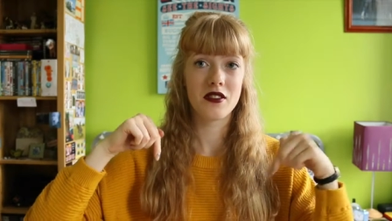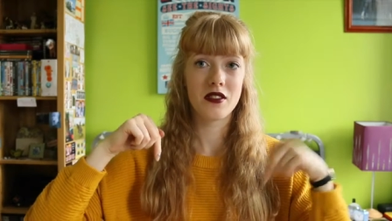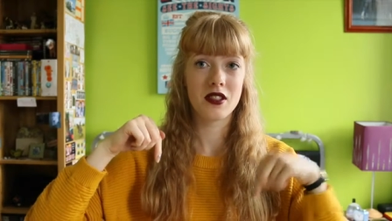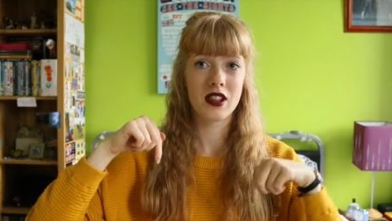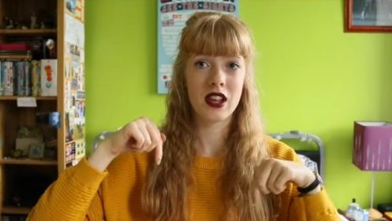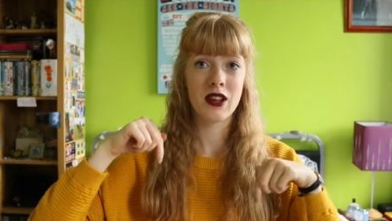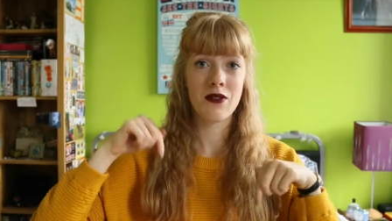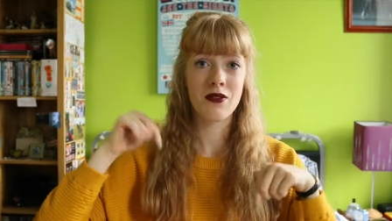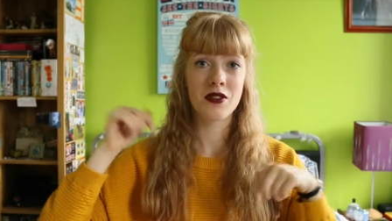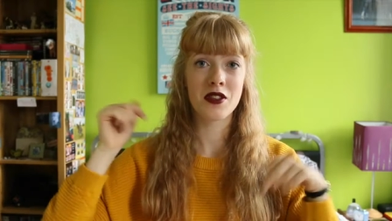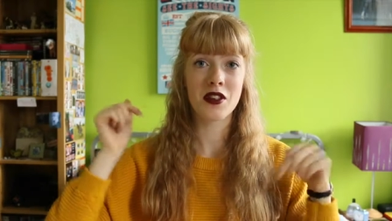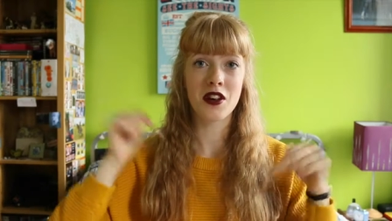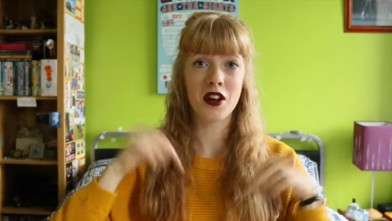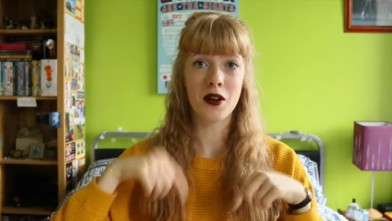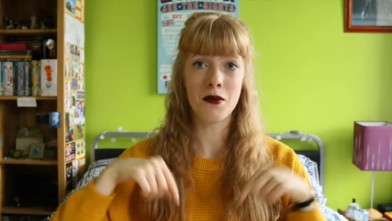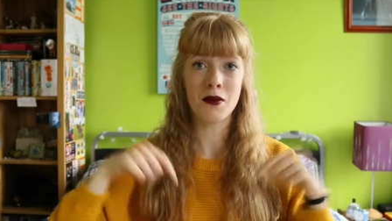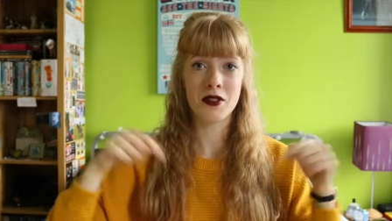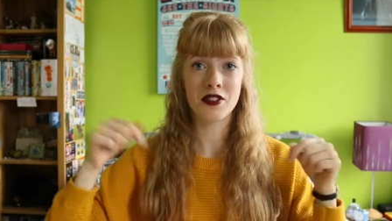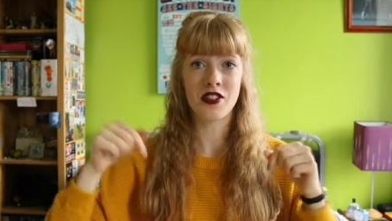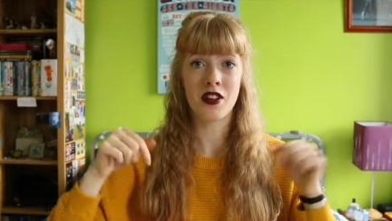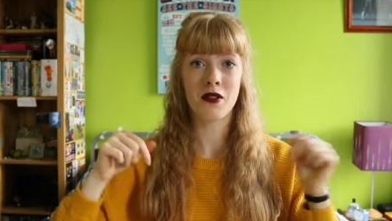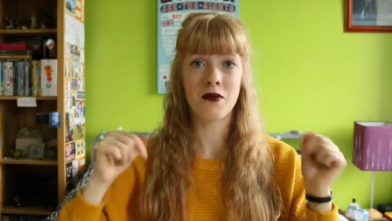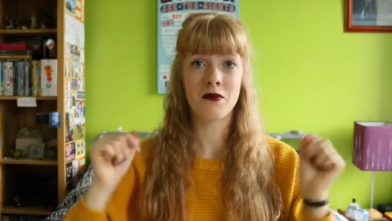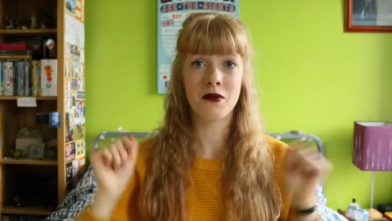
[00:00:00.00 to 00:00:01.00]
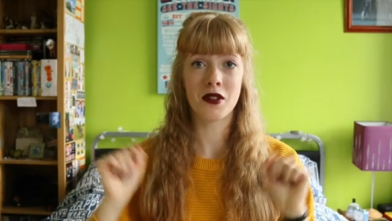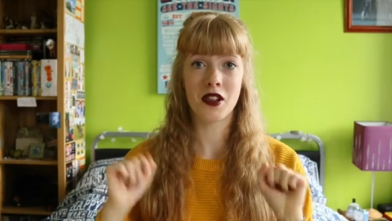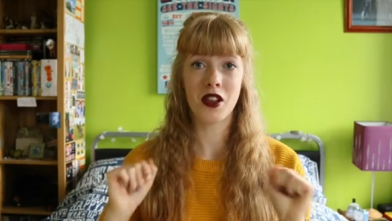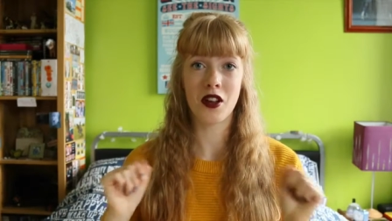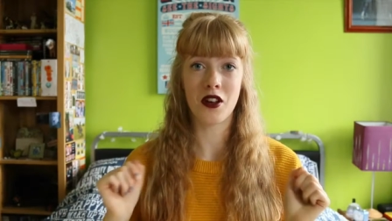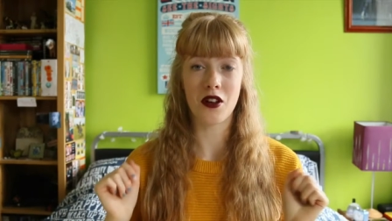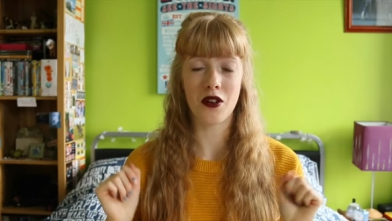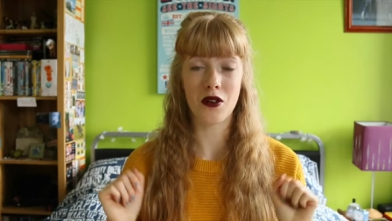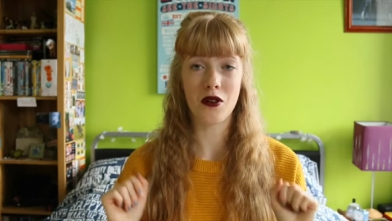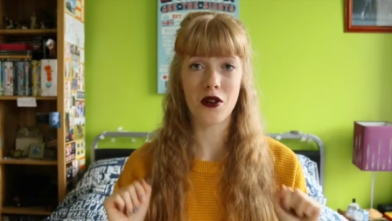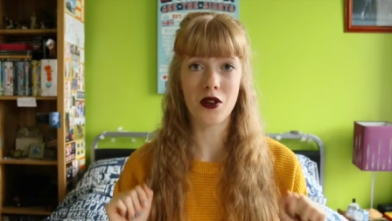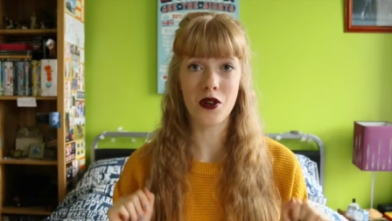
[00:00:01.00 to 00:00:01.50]
leave in the comments down
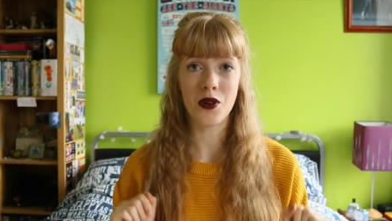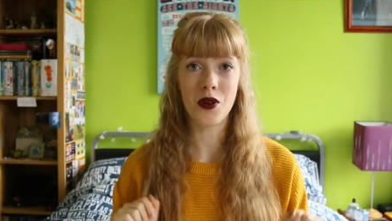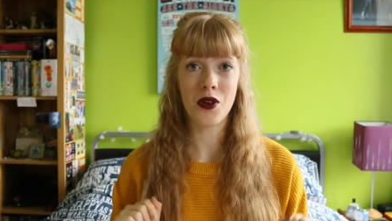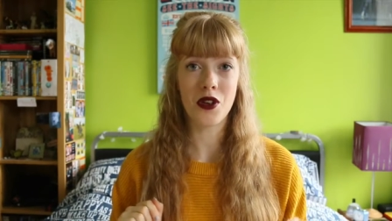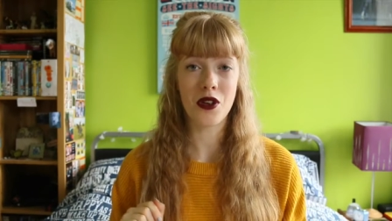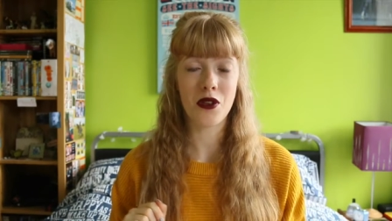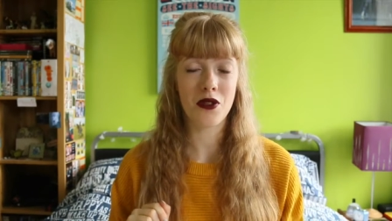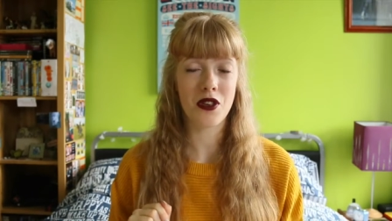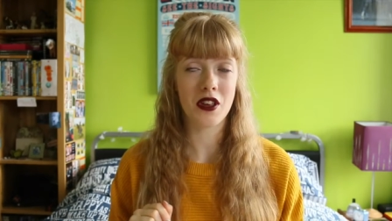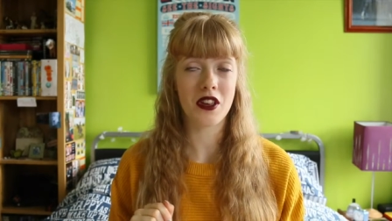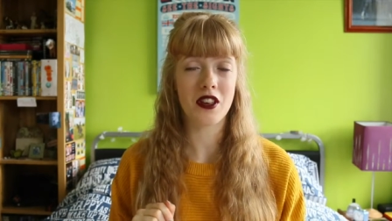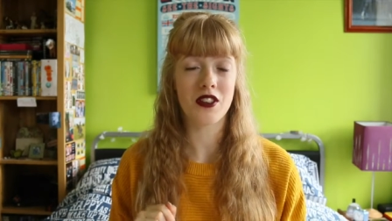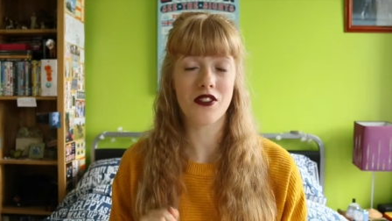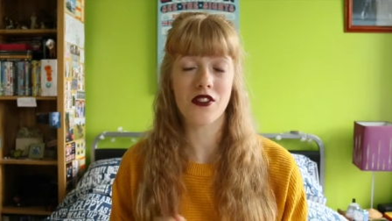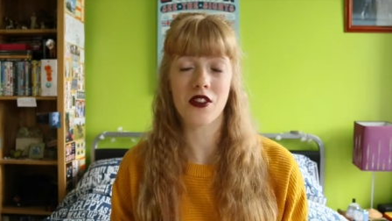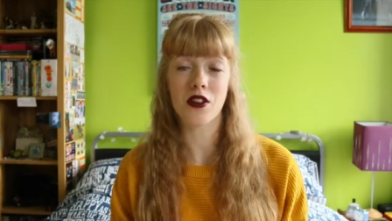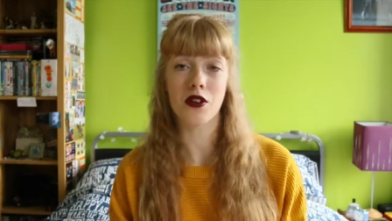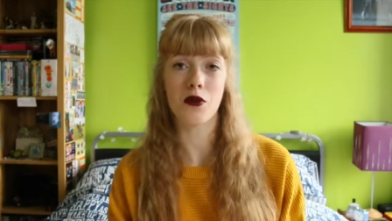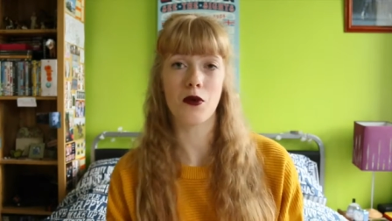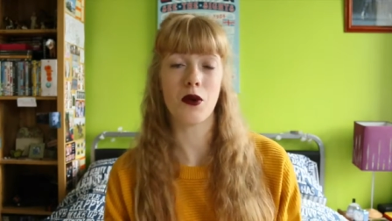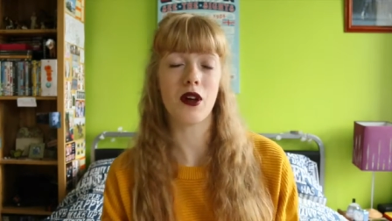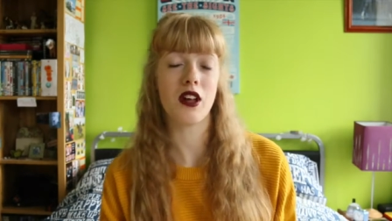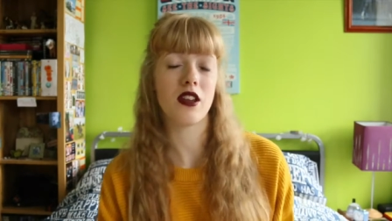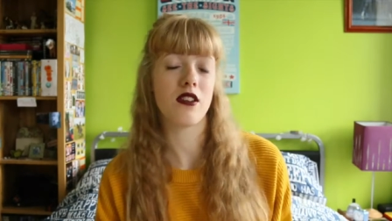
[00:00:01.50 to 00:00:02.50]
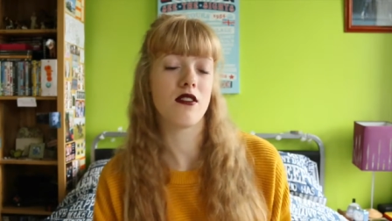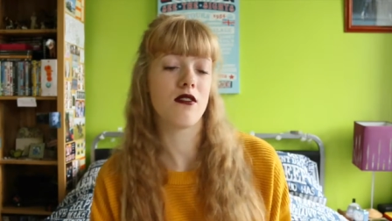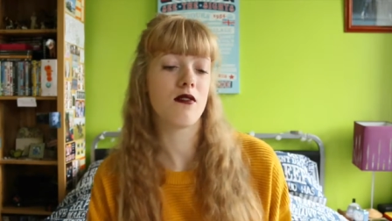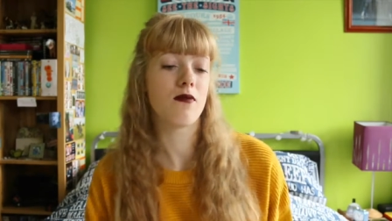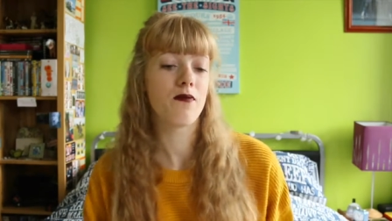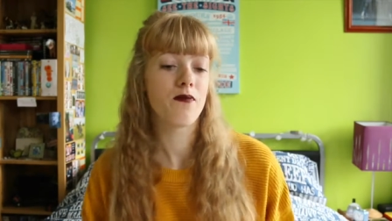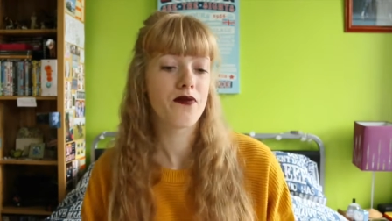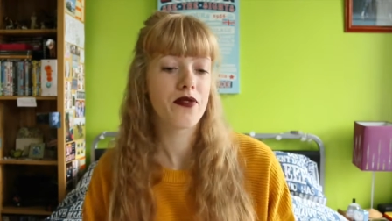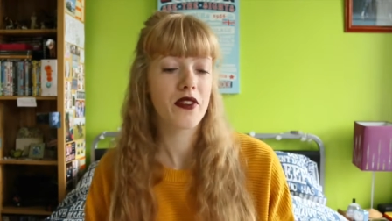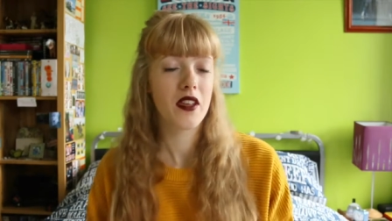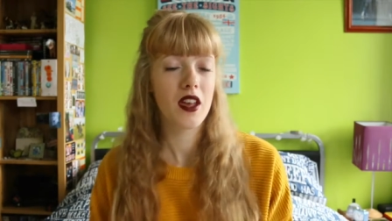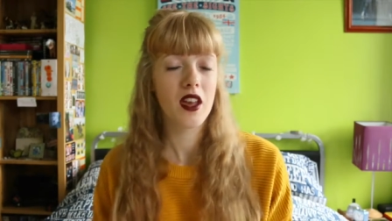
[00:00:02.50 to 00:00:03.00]
below who you think is going to win,
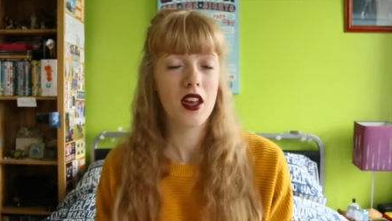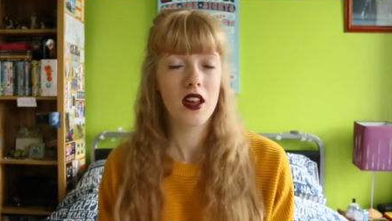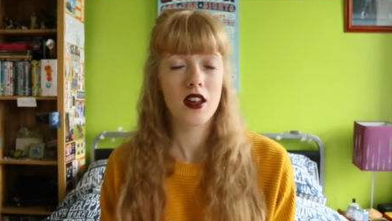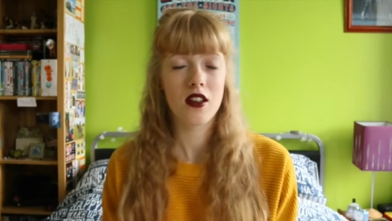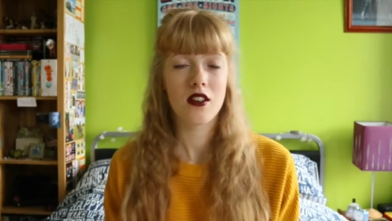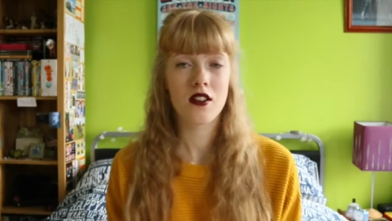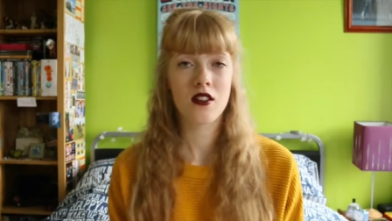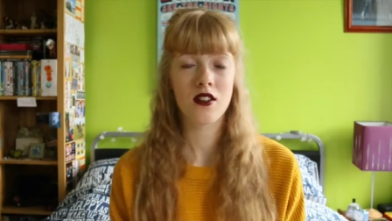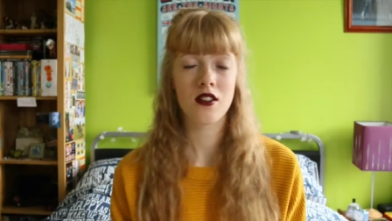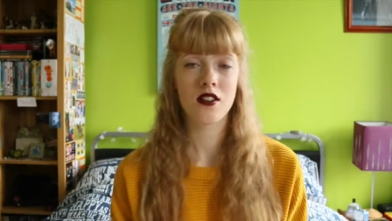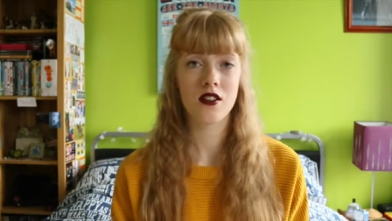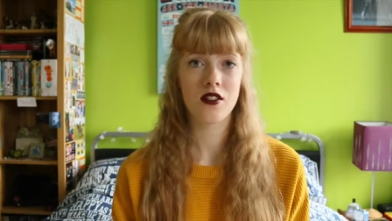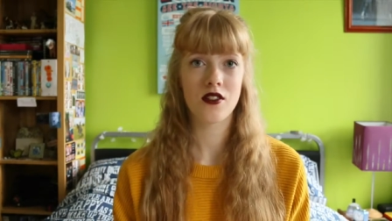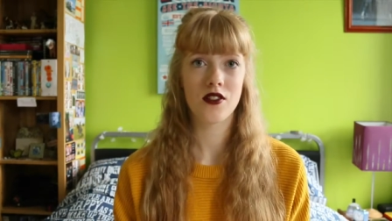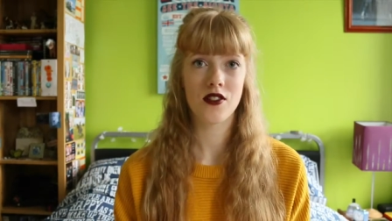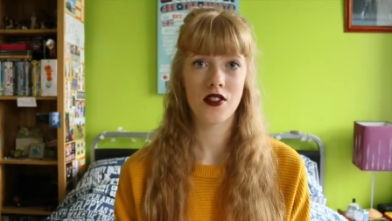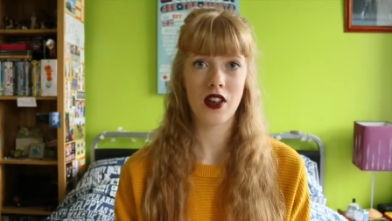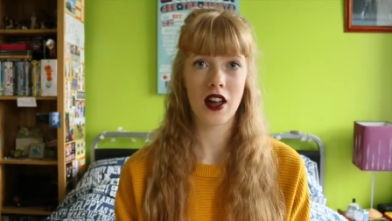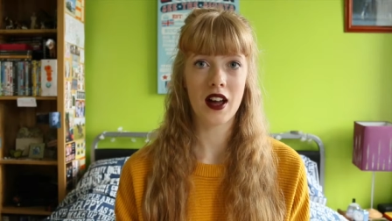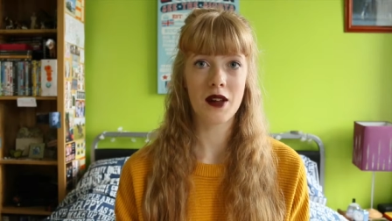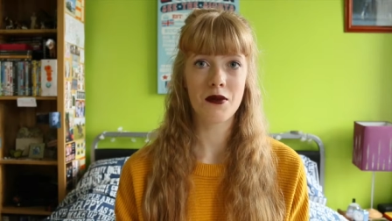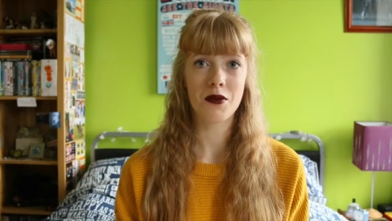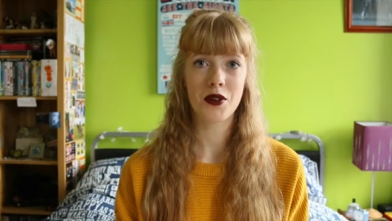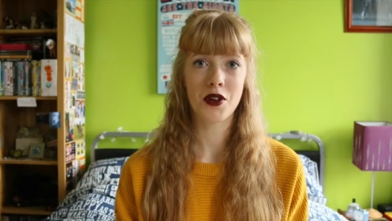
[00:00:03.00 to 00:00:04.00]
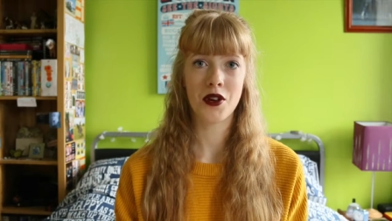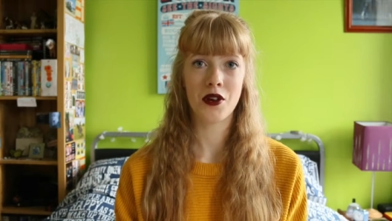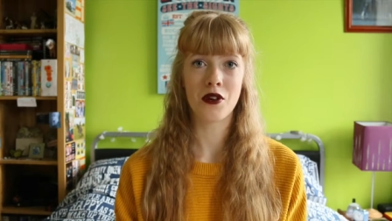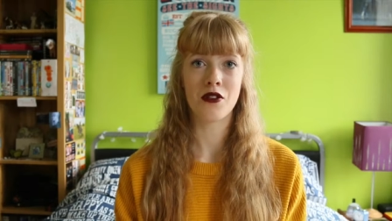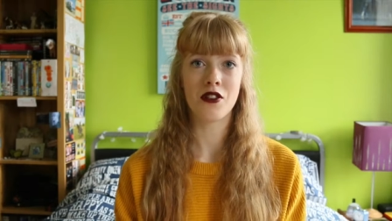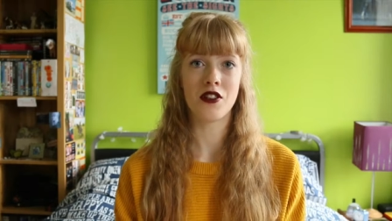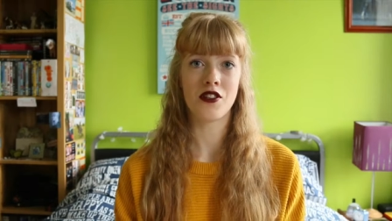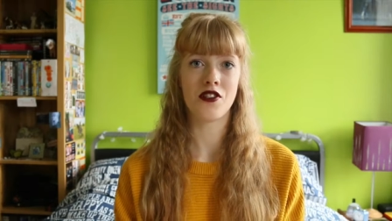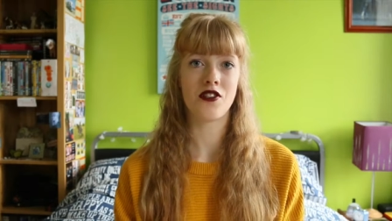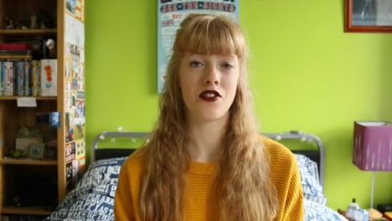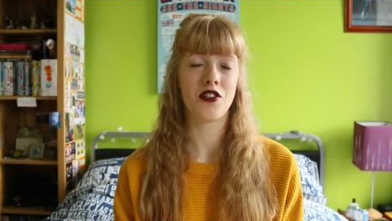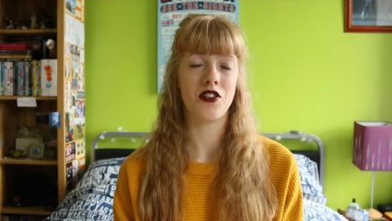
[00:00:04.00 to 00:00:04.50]
because I'm
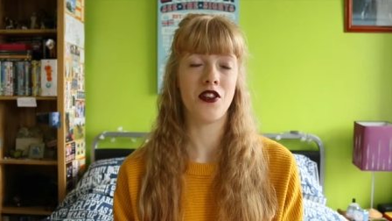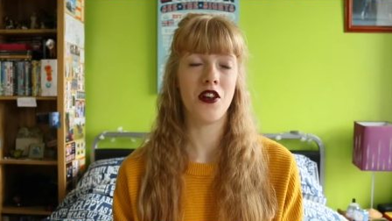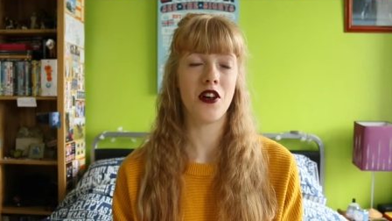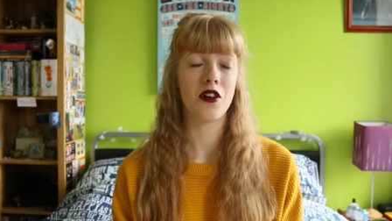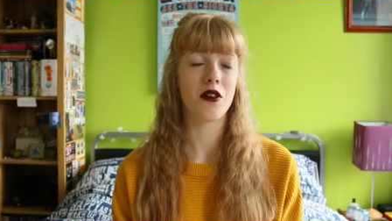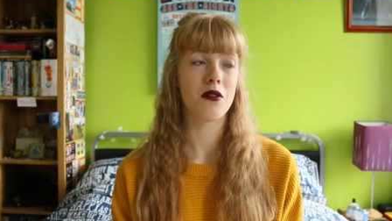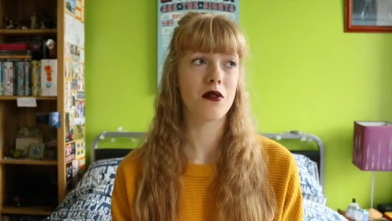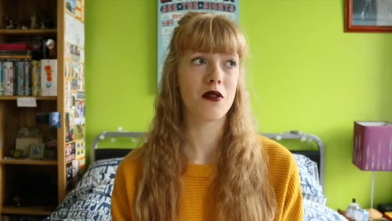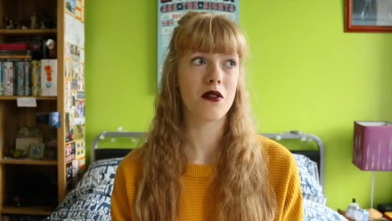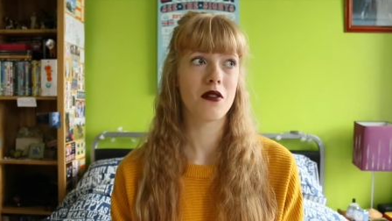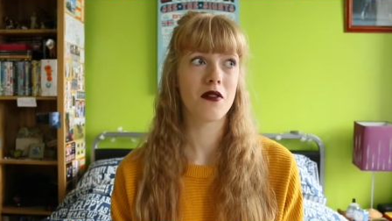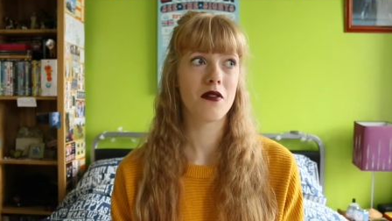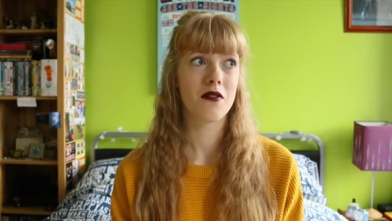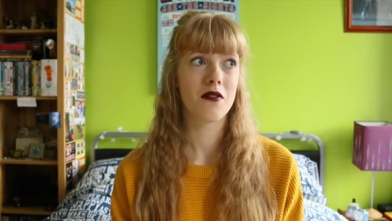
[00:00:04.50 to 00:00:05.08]
curious to know,